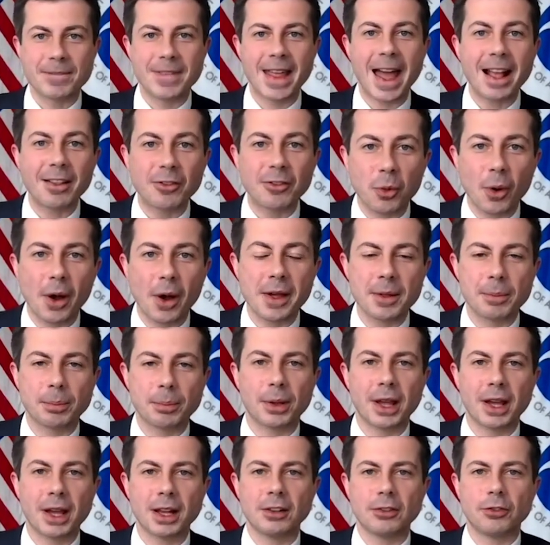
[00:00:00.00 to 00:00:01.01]
That's why the
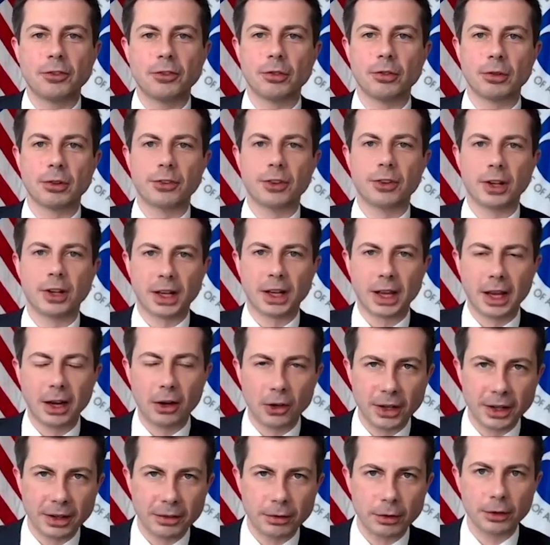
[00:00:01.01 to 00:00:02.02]
plan ensures that
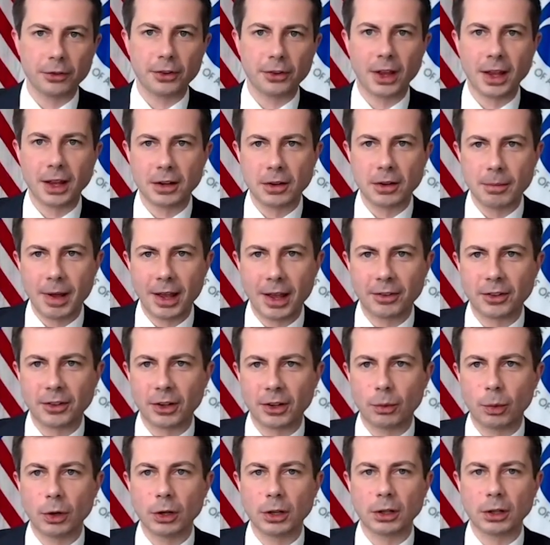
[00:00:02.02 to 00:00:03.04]
caregivers and
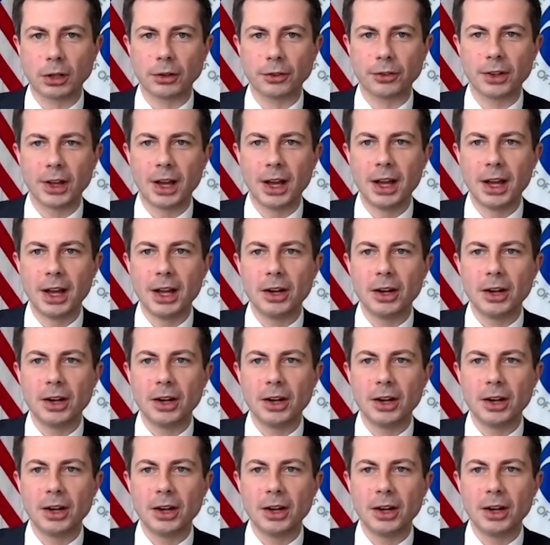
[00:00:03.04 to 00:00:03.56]
domestic workers